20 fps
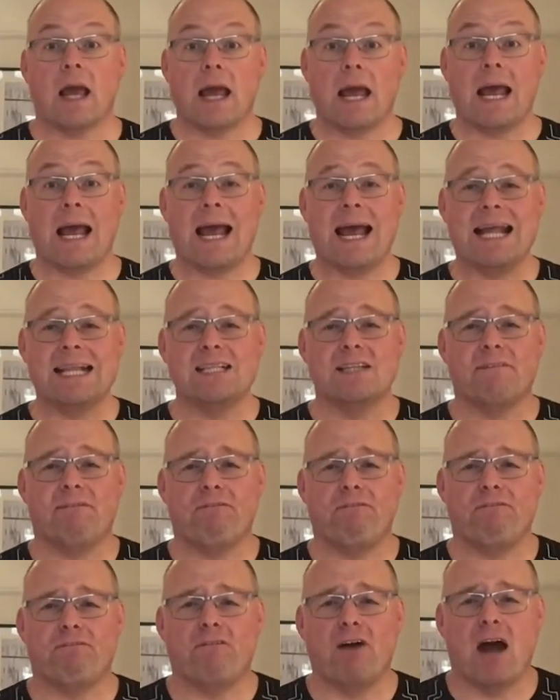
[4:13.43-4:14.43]
And
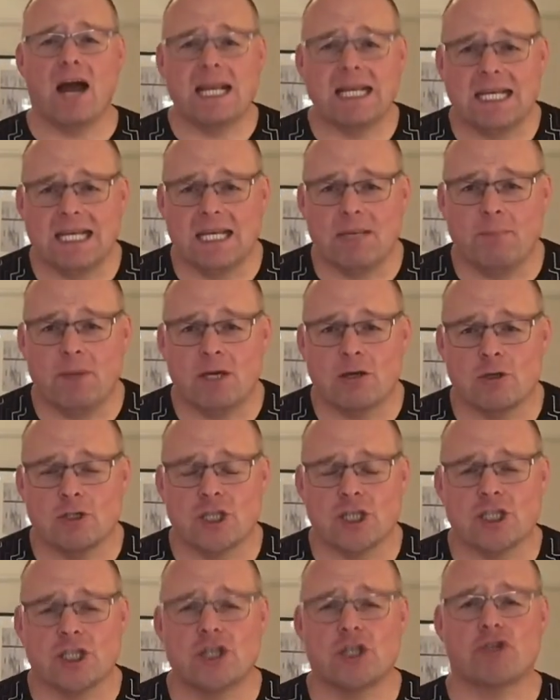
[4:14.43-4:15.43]
finally, because
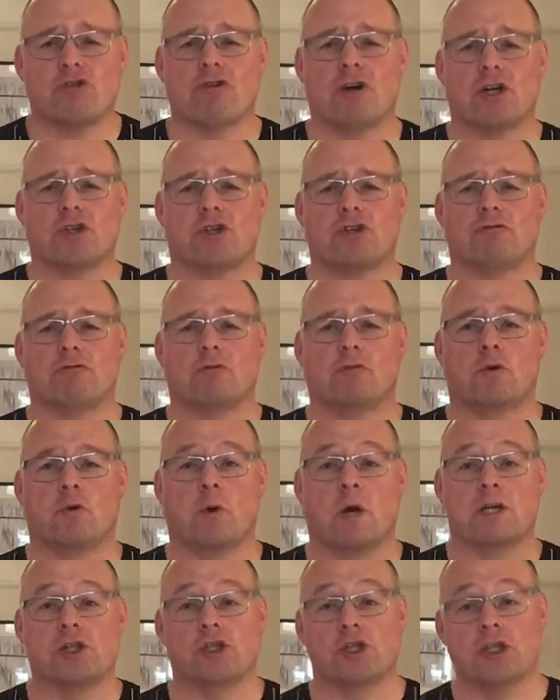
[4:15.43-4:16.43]
it's a structural
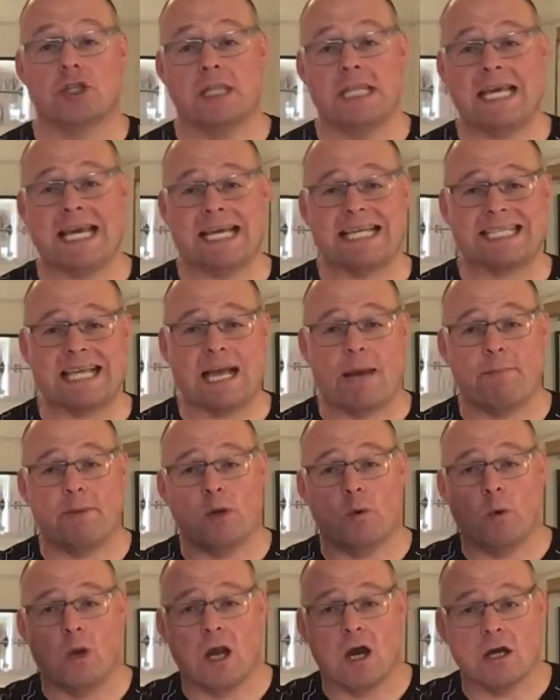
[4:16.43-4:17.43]
question, the examiner
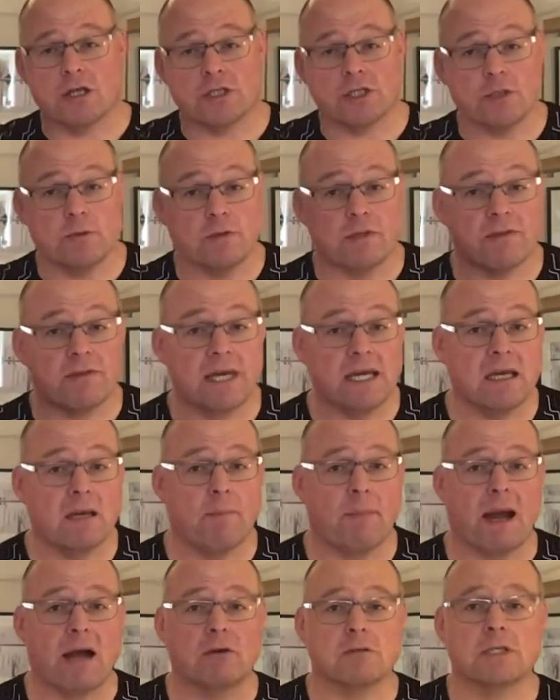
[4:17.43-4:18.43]
will ask you to think
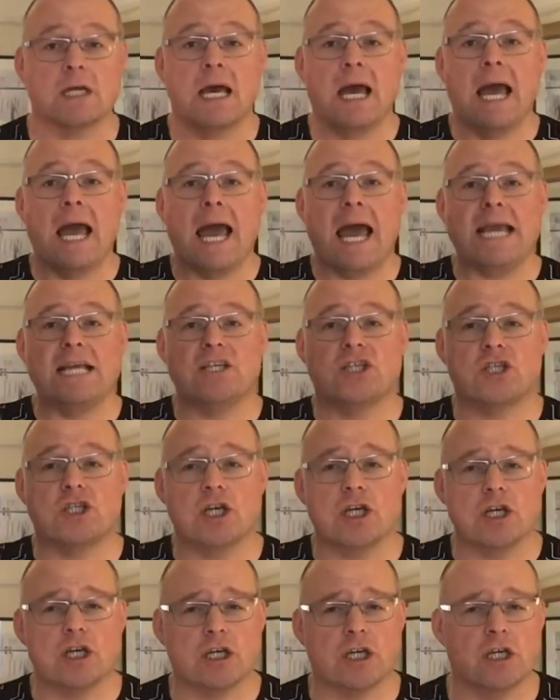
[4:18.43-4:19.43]
about a
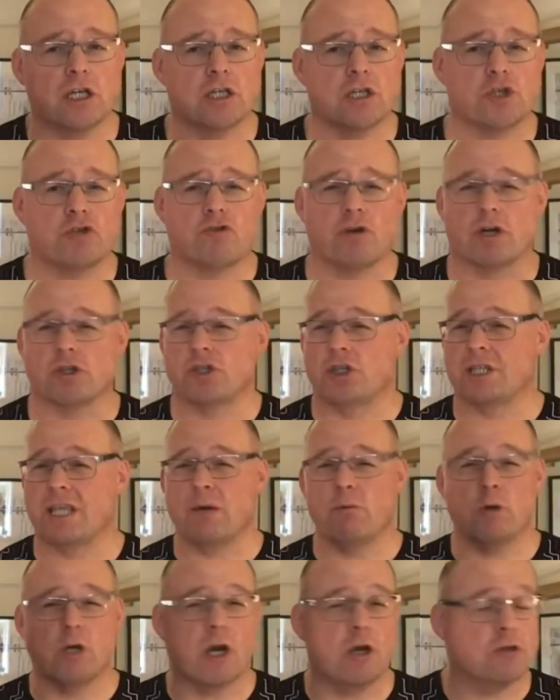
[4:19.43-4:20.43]
circular structure. They
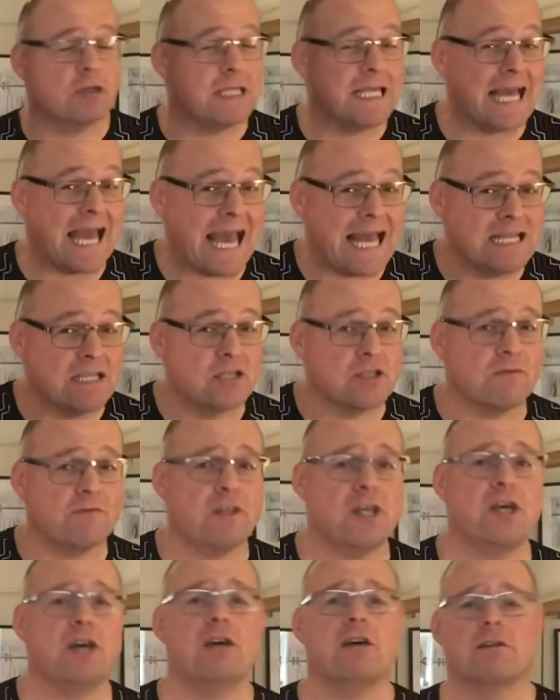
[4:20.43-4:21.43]
will go to the ends of
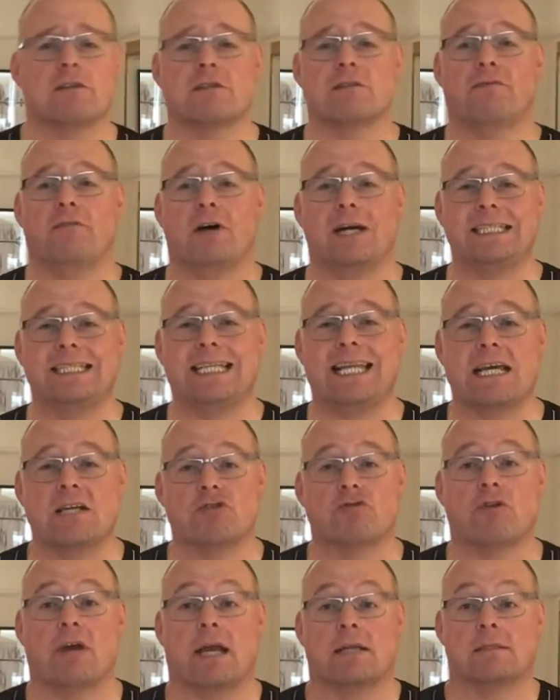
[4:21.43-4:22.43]
the earth to find an
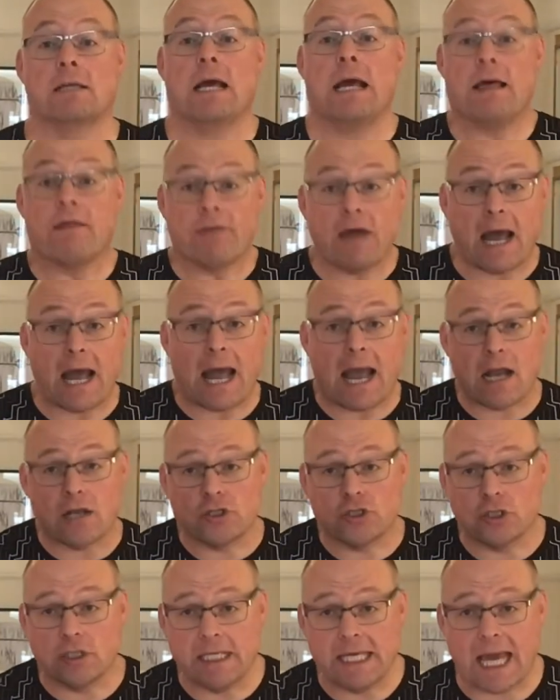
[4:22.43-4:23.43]
extract that
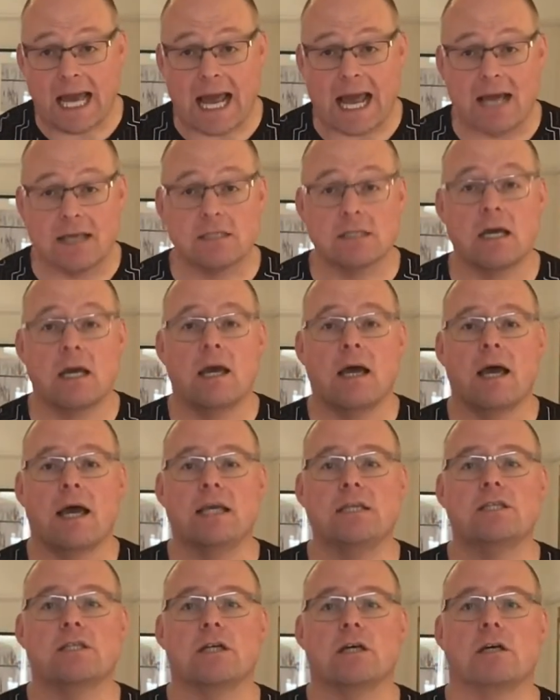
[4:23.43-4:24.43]
actually has a
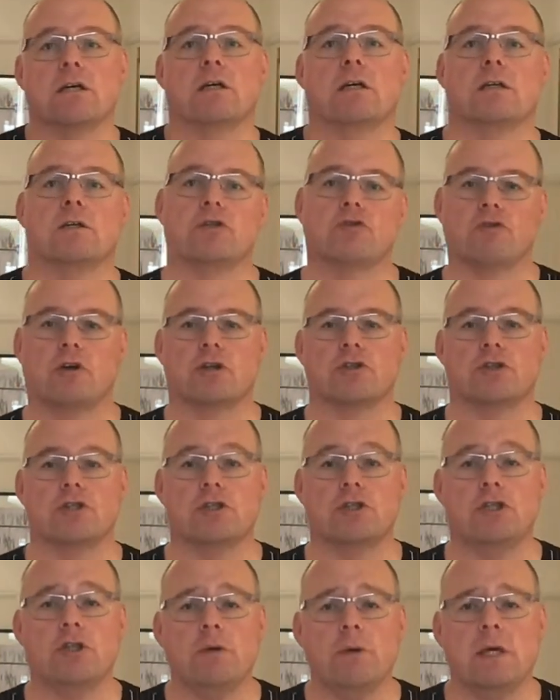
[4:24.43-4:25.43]
circular structure
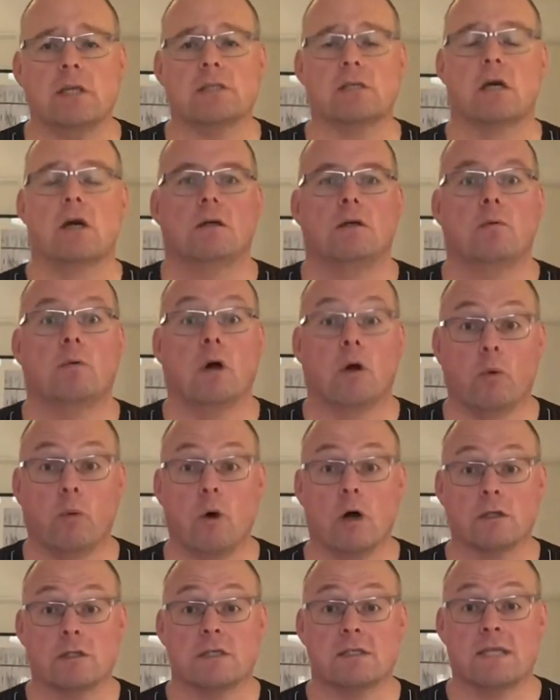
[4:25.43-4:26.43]
to it. Well,
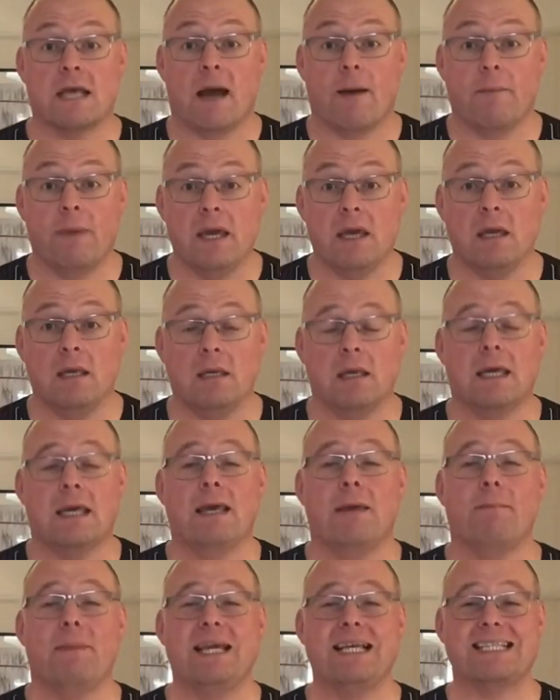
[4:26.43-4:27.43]
what does that mean?
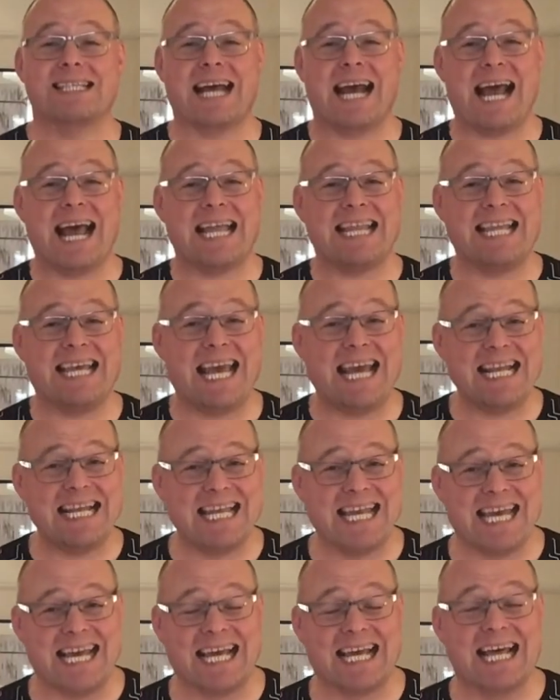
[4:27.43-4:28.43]
It means that at the
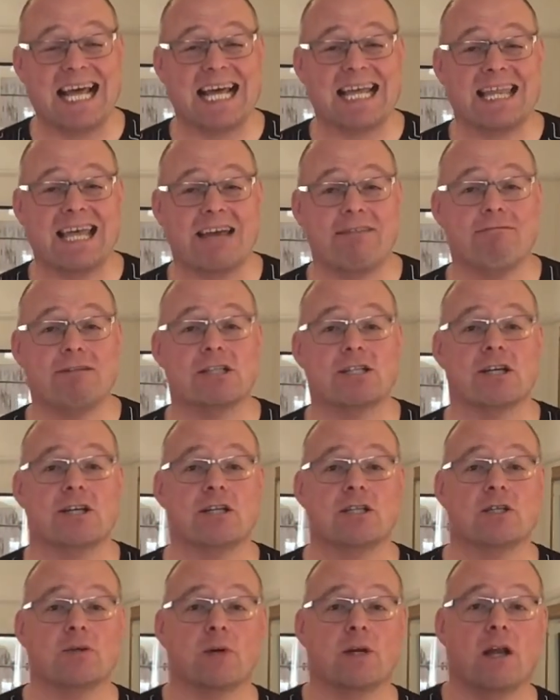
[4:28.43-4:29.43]
ending, they
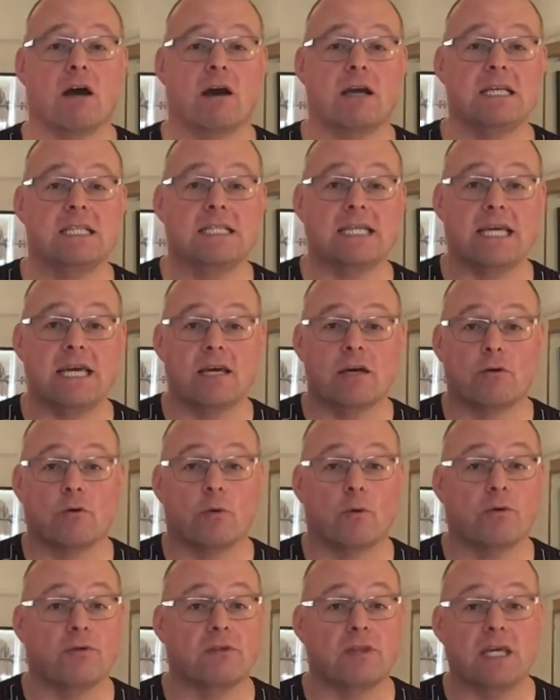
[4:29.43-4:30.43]
return to an idea
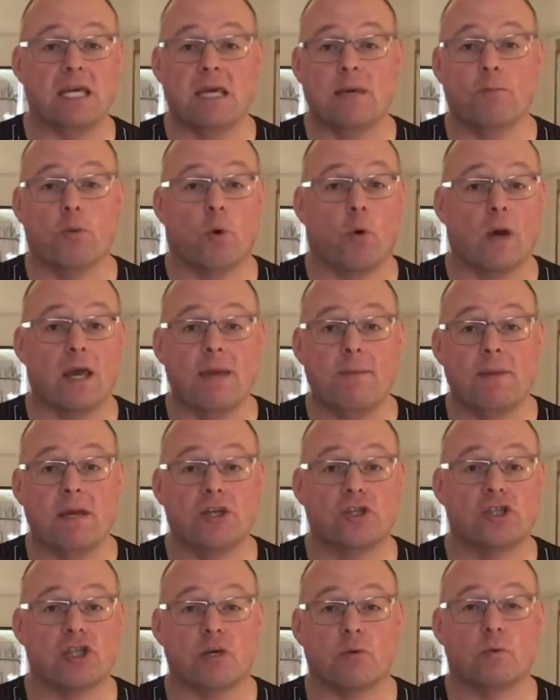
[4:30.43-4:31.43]
or theme or
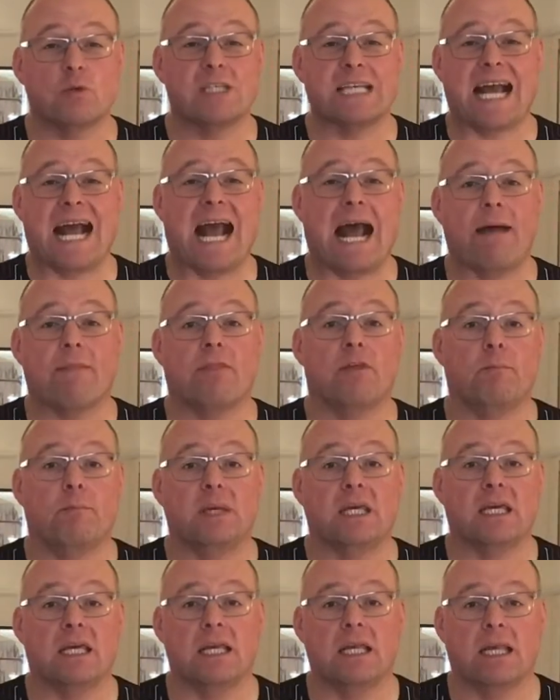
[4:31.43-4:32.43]
image that was at the
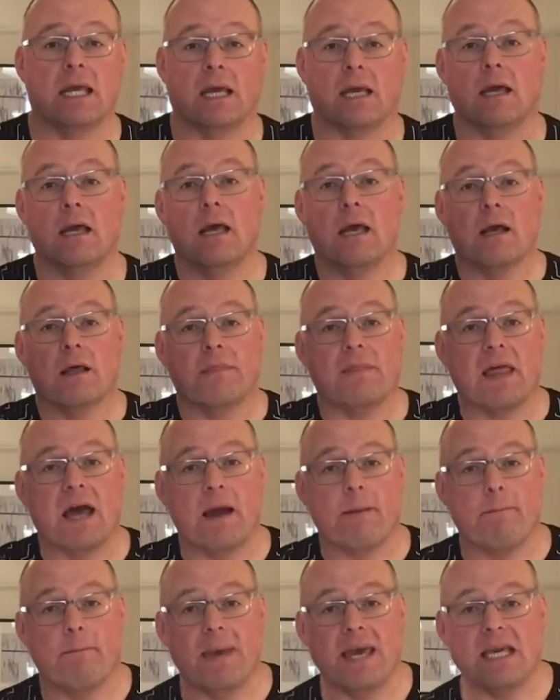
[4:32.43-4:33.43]
beginning. And
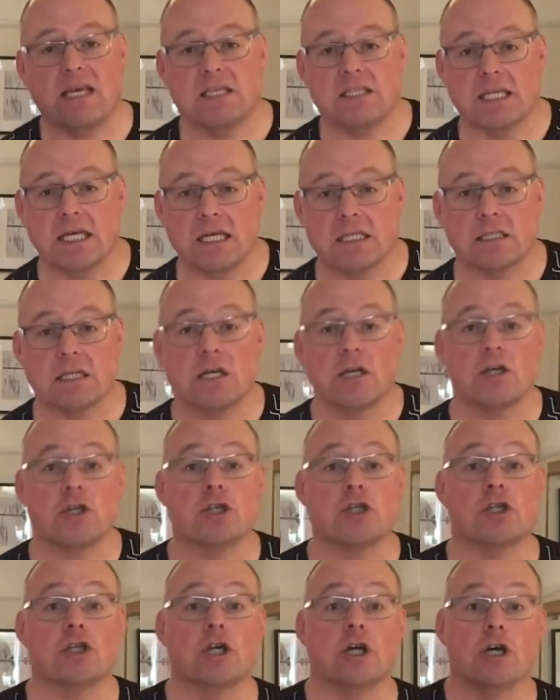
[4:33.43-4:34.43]
that makes it
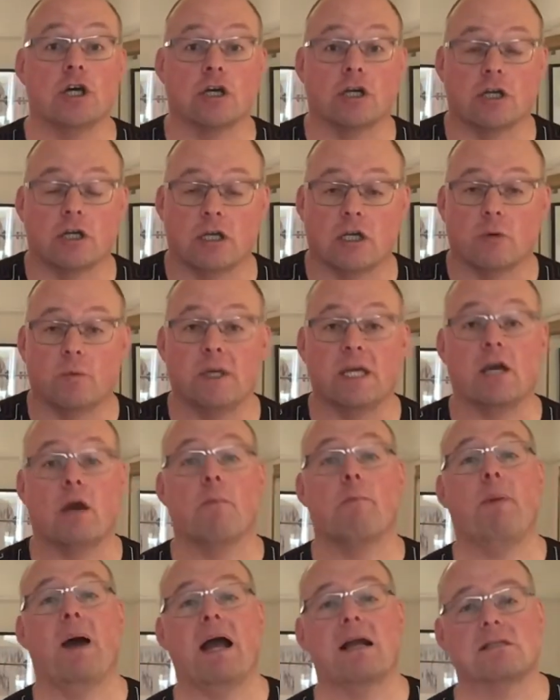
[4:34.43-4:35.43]
circular. We
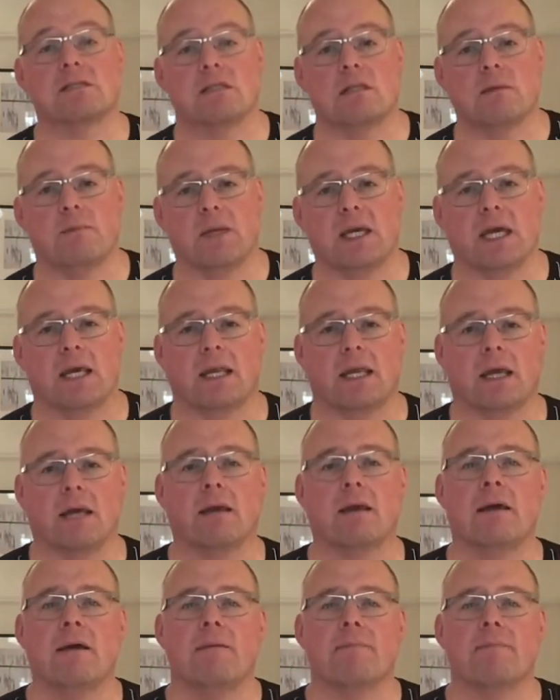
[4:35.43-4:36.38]
go back to the beginning